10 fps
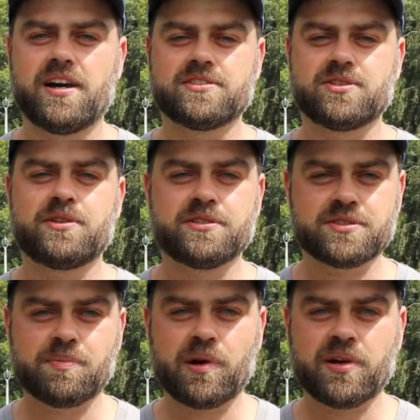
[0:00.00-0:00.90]
So
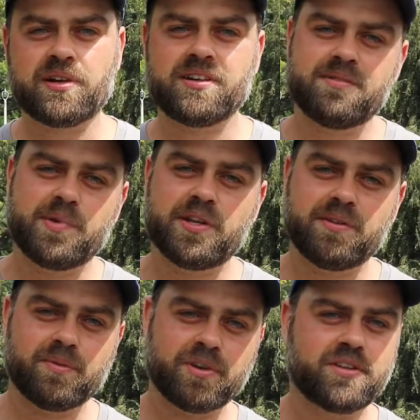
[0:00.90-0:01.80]
here's the park. In a
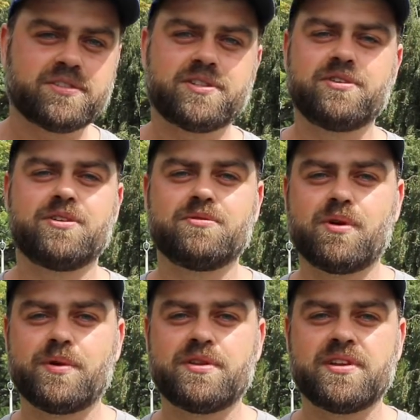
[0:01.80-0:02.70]
minute we're going to show you
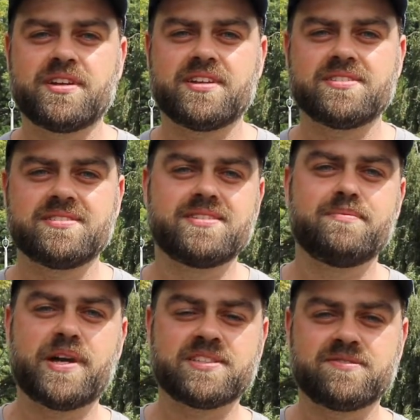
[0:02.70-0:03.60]
what we think is the
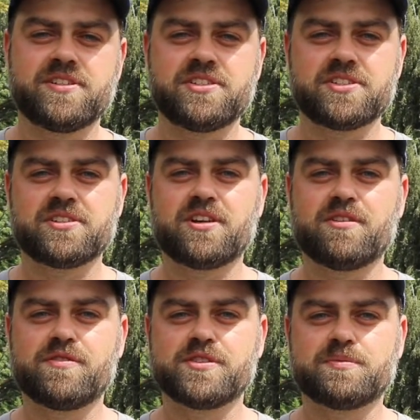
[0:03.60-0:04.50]
best feature
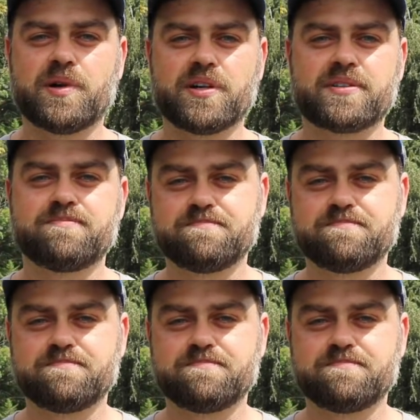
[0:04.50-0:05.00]
of this park.